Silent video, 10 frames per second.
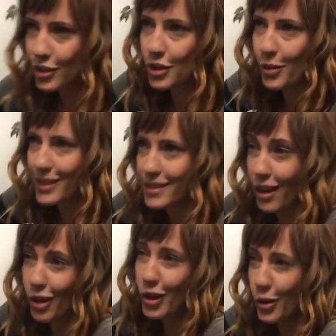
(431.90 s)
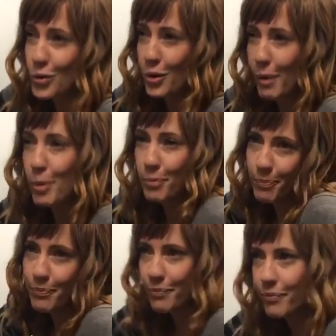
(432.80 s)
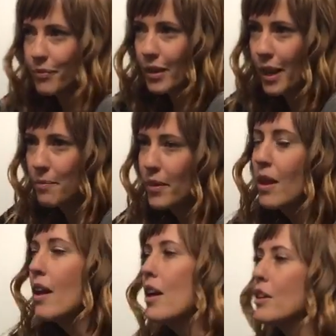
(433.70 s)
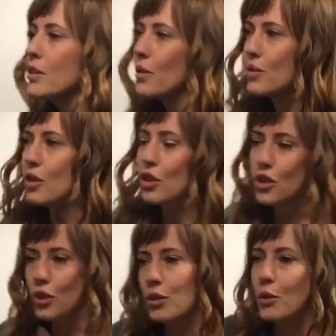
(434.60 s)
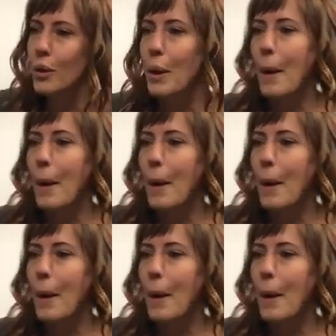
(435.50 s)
do a stuck closed rib. Okay? So those are the two